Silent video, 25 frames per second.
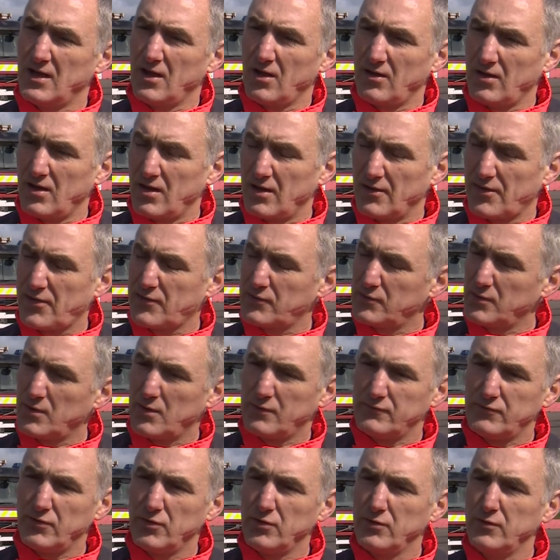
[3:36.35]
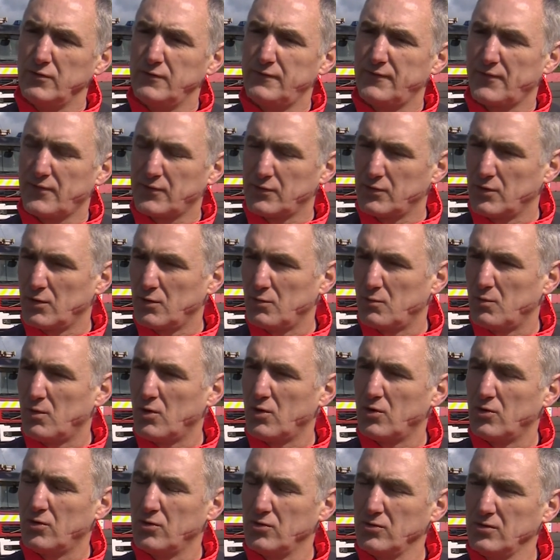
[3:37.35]
uh, through a roof, through a
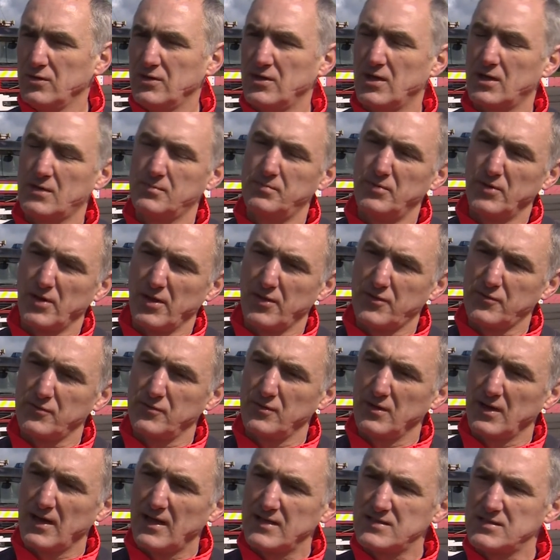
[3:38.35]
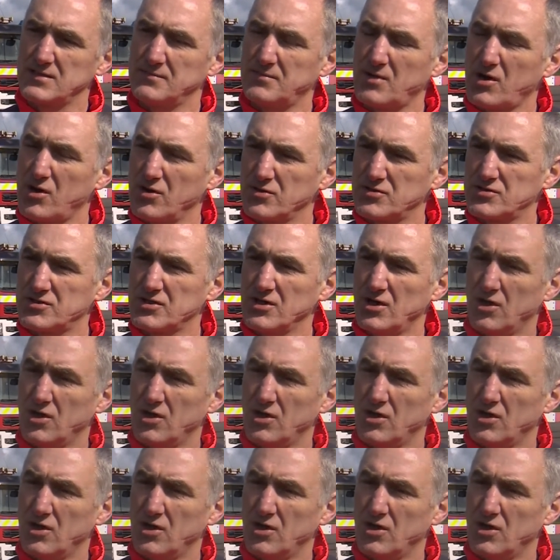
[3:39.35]
wall, you can put it through a letterbox,